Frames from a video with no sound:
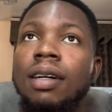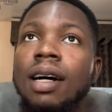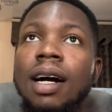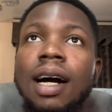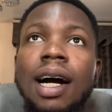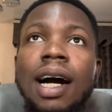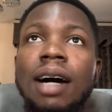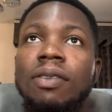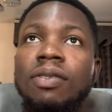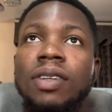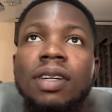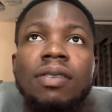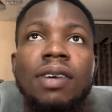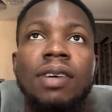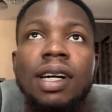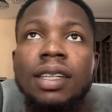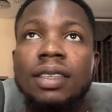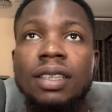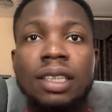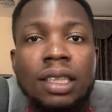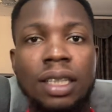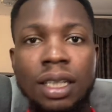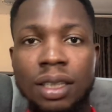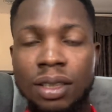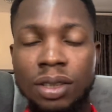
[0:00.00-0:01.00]
I've never
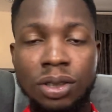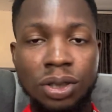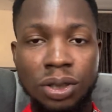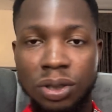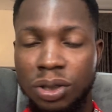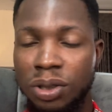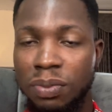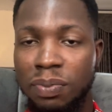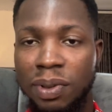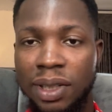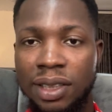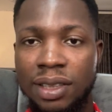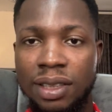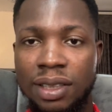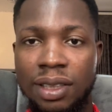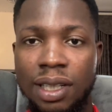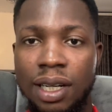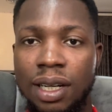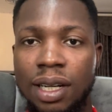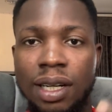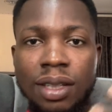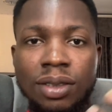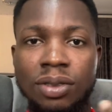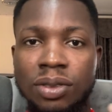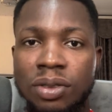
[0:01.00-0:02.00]
seen any juju person that
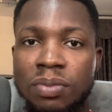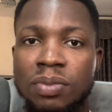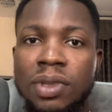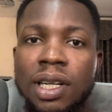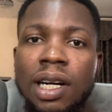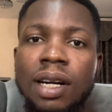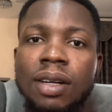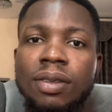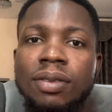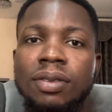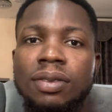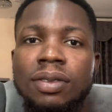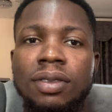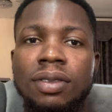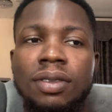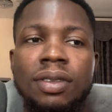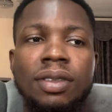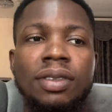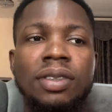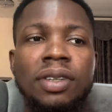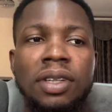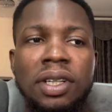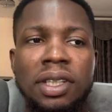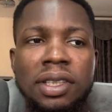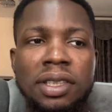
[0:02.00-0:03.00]
can do miracles.
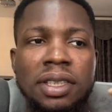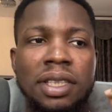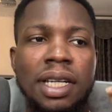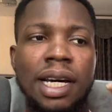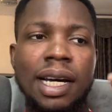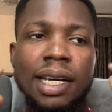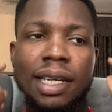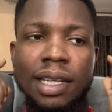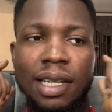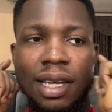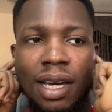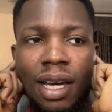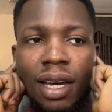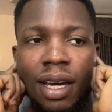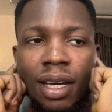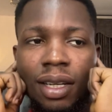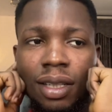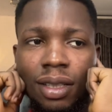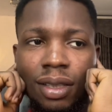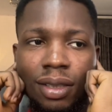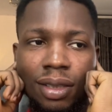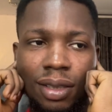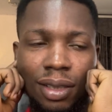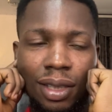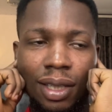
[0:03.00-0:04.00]
The only thing I hear
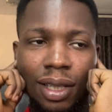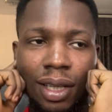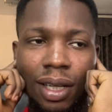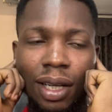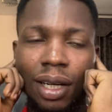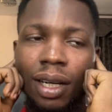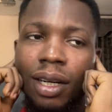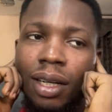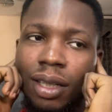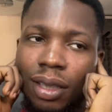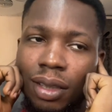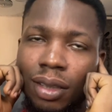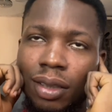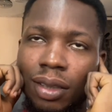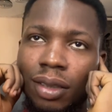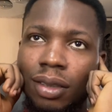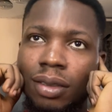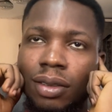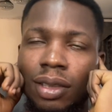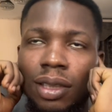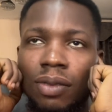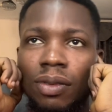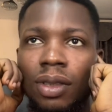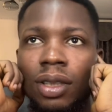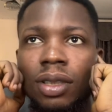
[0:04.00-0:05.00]
is, oh,
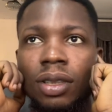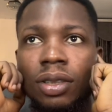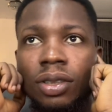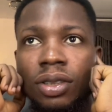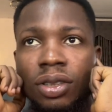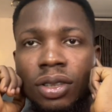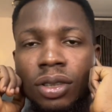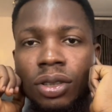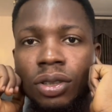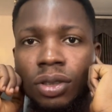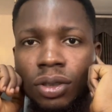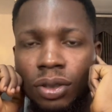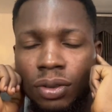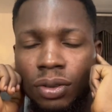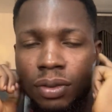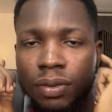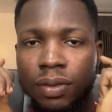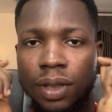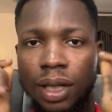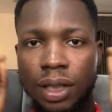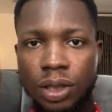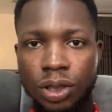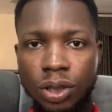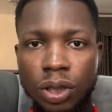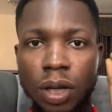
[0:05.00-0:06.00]
someone is using juju.
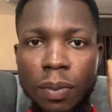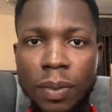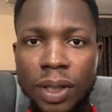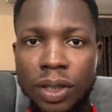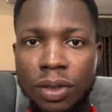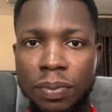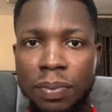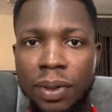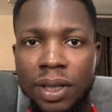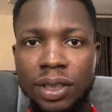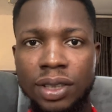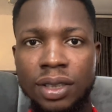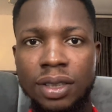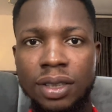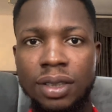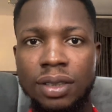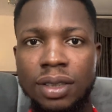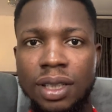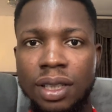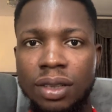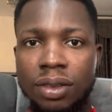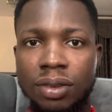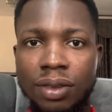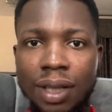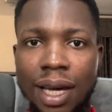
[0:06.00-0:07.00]
Then show me the person. They
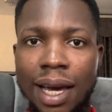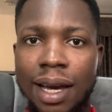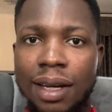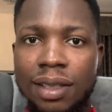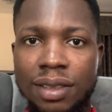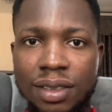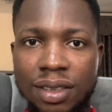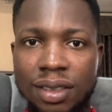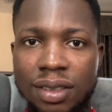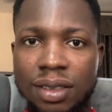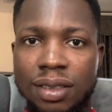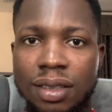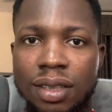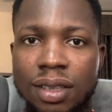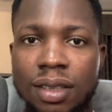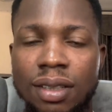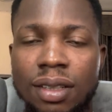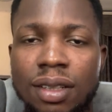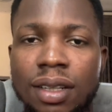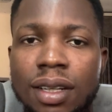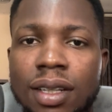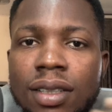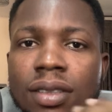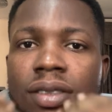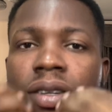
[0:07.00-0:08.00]
don't exist.
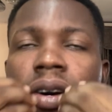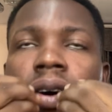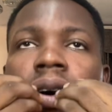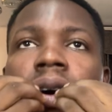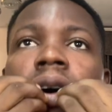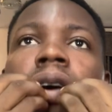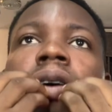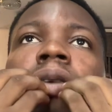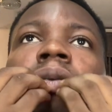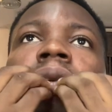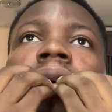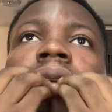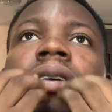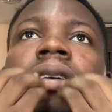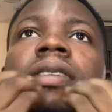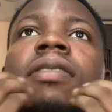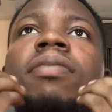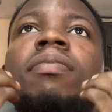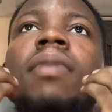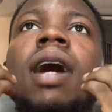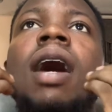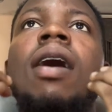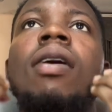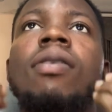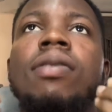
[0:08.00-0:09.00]
It's all word of
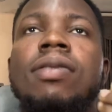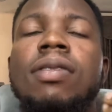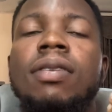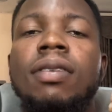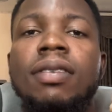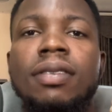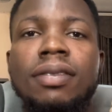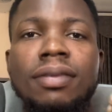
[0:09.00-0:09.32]
mouth.